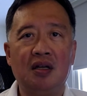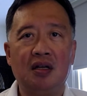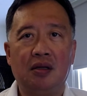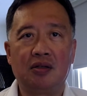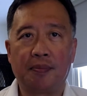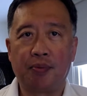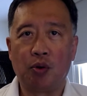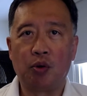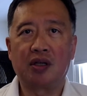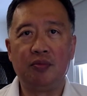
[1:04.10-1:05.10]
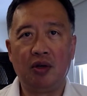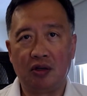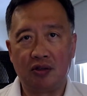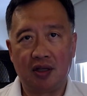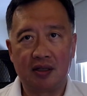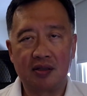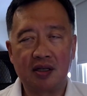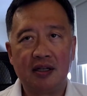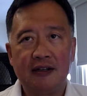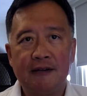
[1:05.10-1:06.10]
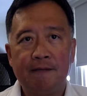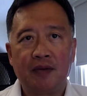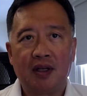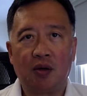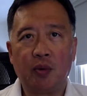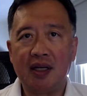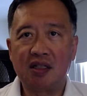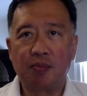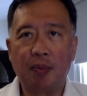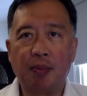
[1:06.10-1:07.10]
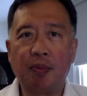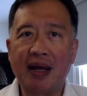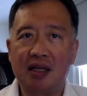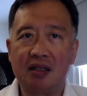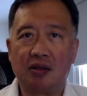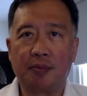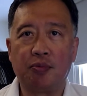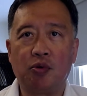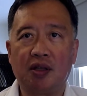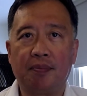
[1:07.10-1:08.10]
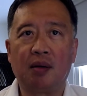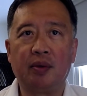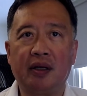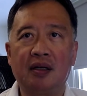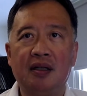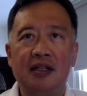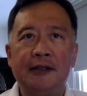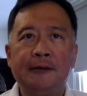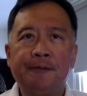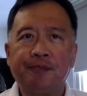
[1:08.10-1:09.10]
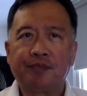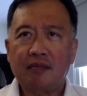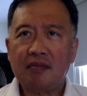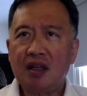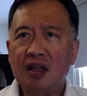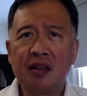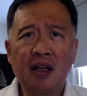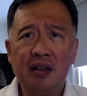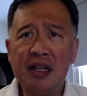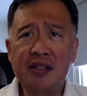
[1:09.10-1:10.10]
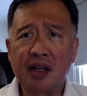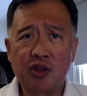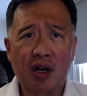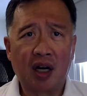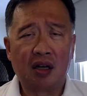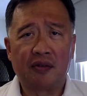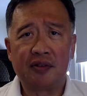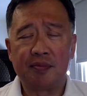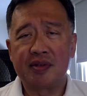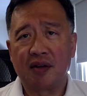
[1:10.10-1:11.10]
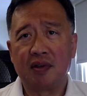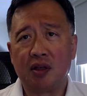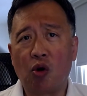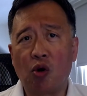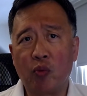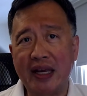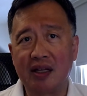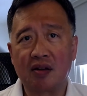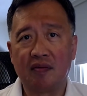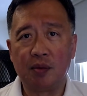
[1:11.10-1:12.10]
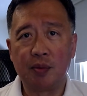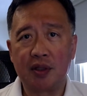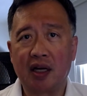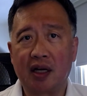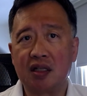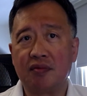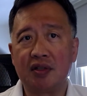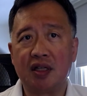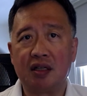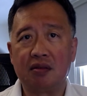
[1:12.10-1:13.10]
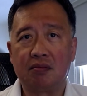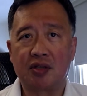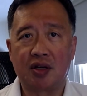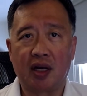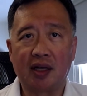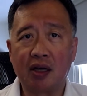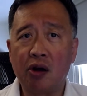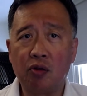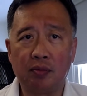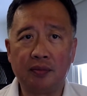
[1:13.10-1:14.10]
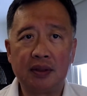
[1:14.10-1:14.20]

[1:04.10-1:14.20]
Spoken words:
to support communities, and we need to be prepared to support the public that need such care after 7 long weeks of limited activity and staying at home.